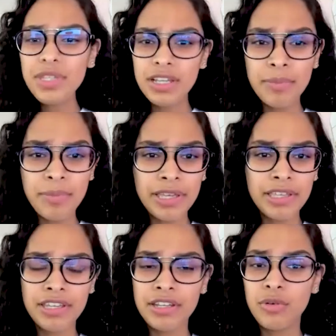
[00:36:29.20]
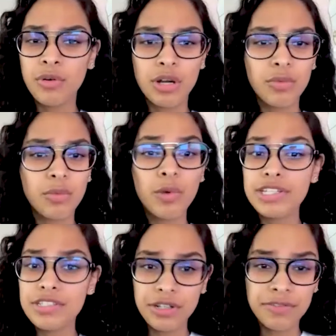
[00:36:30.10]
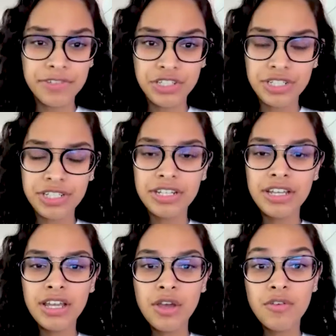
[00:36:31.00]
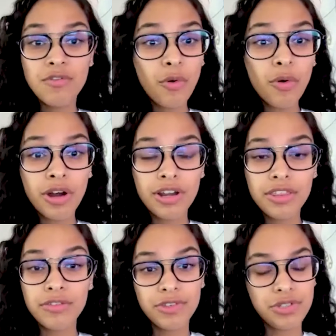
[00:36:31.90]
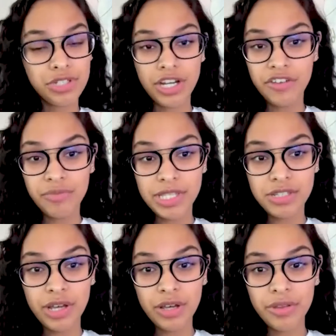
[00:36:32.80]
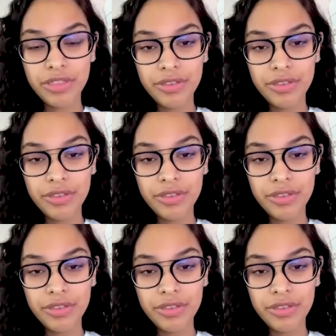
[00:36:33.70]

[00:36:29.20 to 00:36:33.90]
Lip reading: opinion, or what is your vision for the future of mental health?